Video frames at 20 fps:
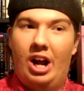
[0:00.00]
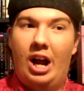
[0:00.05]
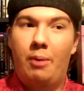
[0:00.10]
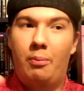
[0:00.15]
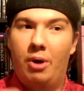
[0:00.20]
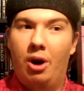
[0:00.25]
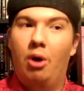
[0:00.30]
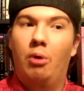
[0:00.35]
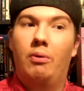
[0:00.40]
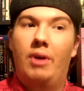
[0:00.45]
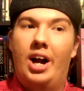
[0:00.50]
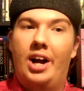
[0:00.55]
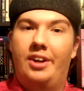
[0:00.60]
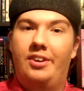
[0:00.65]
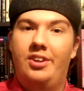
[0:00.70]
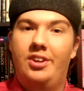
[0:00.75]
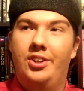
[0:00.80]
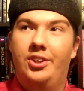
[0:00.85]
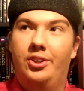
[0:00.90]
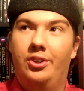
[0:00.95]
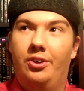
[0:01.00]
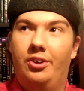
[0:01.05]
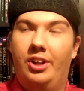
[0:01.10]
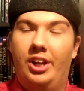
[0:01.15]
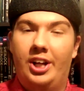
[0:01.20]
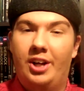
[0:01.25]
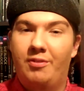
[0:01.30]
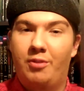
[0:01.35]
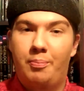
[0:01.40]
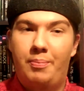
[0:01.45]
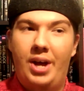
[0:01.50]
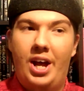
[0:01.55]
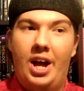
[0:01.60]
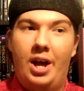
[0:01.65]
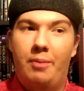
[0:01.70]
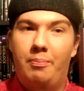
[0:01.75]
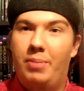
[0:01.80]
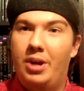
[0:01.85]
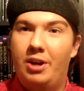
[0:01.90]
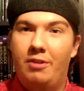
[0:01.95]
I wear a rock t-shirt, like of a
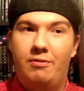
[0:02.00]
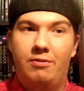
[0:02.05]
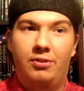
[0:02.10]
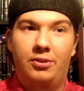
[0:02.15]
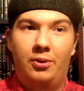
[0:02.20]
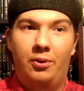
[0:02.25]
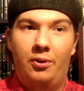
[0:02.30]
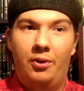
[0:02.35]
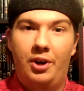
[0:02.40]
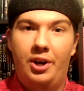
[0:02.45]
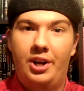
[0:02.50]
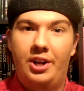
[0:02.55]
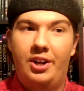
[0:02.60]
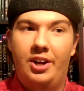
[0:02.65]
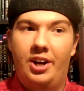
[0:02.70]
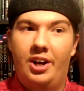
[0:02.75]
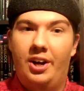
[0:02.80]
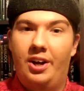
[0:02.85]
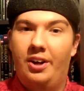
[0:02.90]
band, Pink Floyd,